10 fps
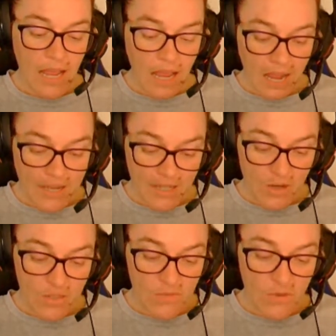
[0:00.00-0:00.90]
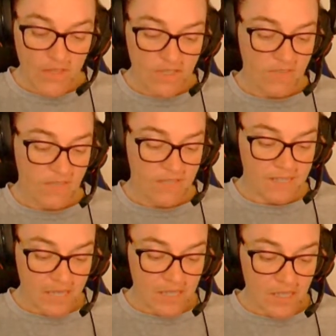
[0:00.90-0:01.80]
"I know it as well as if he'd
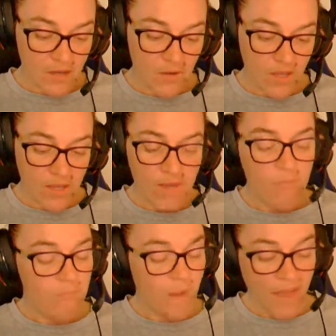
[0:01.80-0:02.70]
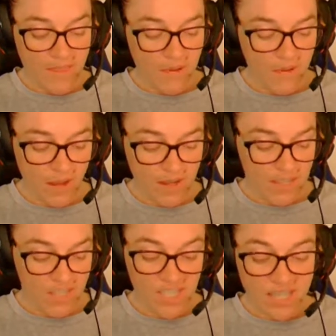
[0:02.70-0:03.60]
said so. Matthew and I are
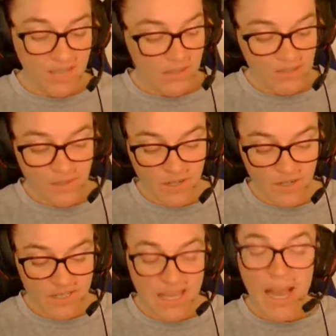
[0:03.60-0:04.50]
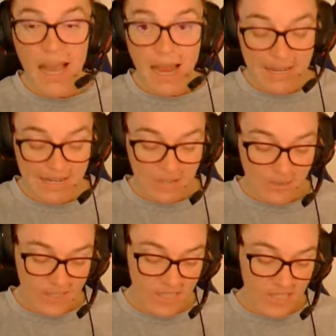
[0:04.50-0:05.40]
such kindred spirits. I can
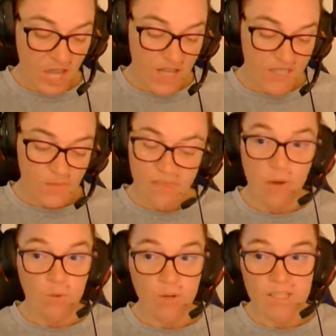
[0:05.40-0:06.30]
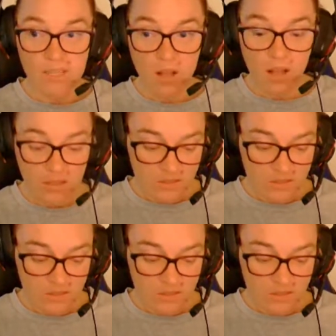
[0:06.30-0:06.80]
read his thoughts without words at all."